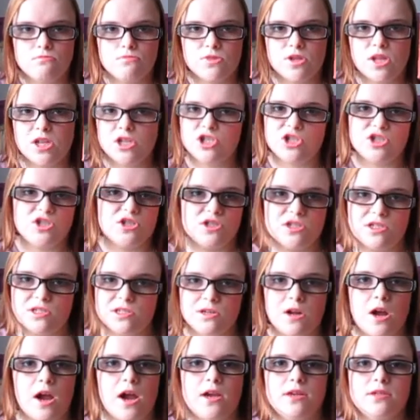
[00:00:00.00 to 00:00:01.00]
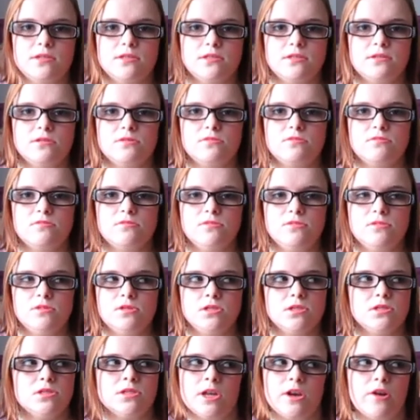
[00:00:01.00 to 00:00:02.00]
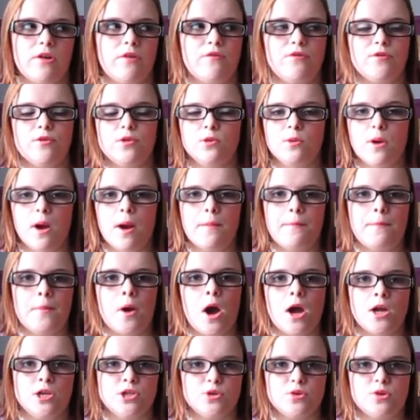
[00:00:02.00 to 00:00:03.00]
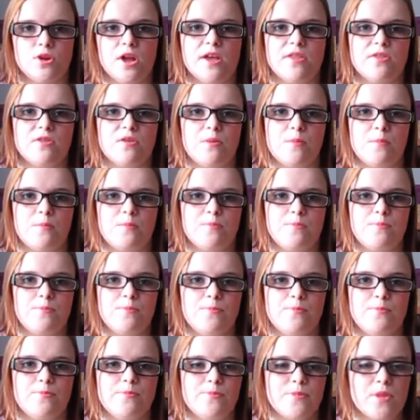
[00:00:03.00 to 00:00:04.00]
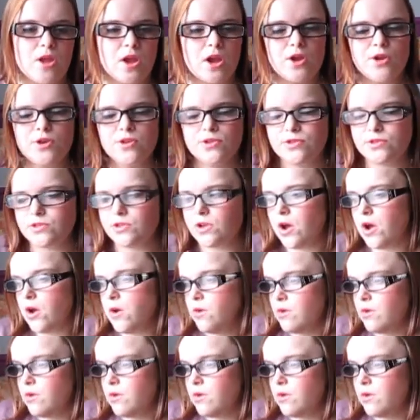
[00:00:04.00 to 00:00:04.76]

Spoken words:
they're just as nice. They don't fill you up, but I do like them. So